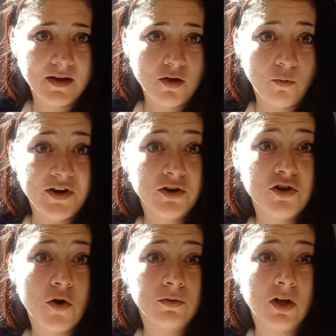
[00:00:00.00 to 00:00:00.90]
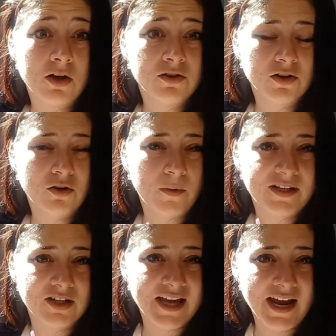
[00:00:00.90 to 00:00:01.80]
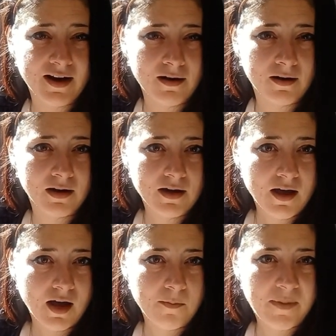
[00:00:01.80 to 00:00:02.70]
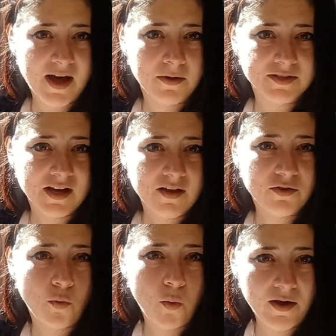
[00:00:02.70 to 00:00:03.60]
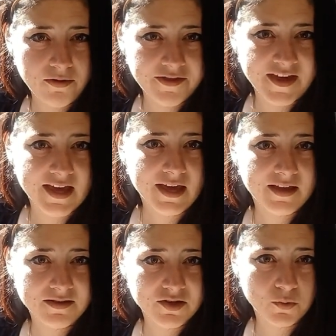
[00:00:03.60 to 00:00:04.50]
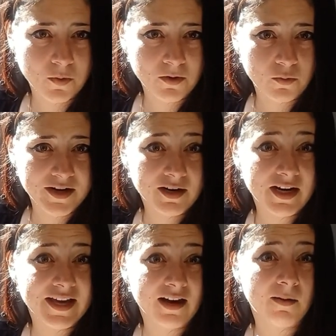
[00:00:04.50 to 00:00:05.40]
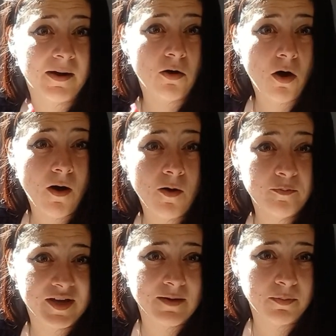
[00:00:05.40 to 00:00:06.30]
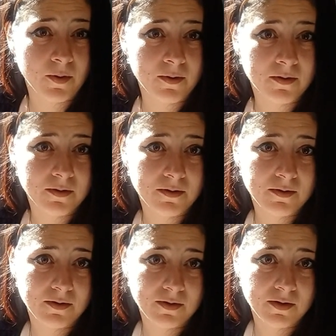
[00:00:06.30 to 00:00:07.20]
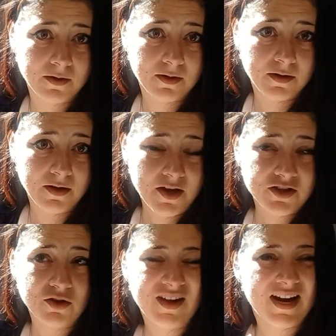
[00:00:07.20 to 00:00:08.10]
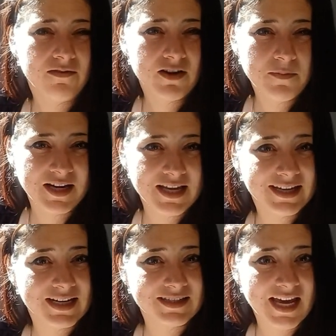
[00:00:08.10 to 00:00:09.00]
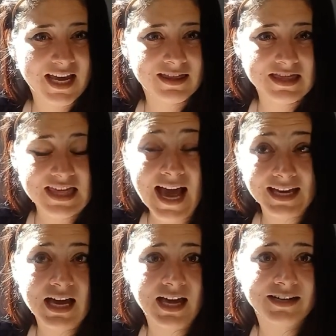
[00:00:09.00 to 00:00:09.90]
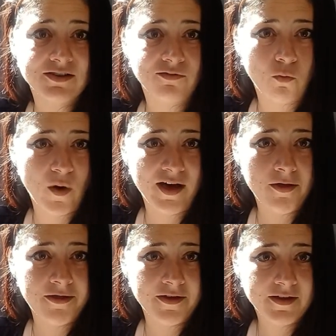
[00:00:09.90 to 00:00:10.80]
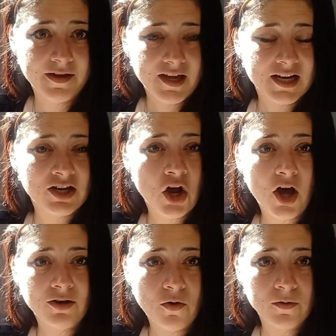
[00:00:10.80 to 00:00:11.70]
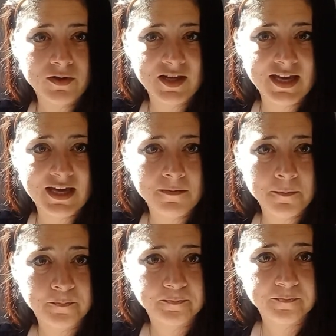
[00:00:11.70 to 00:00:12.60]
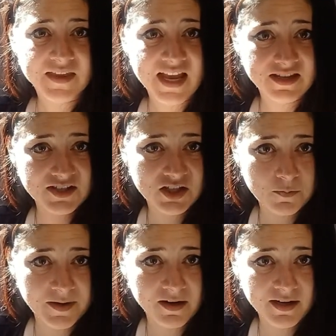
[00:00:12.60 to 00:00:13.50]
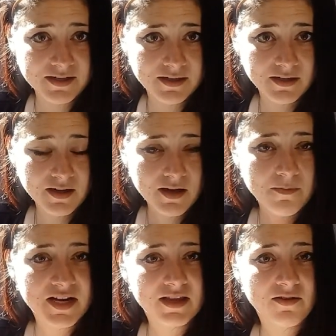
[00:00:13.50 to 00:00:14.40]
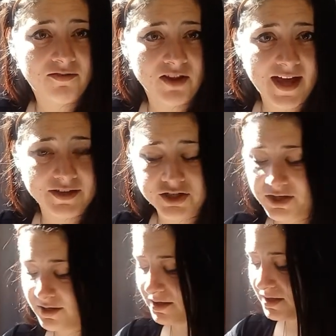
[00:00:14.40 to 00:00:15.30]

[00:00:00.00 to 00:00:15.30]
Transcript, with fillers: We are no longer going to care about the wealthy in this world. We are going to care about all people, so that everybody can attain that kind of wealth, not only in spirit, but in the flesh.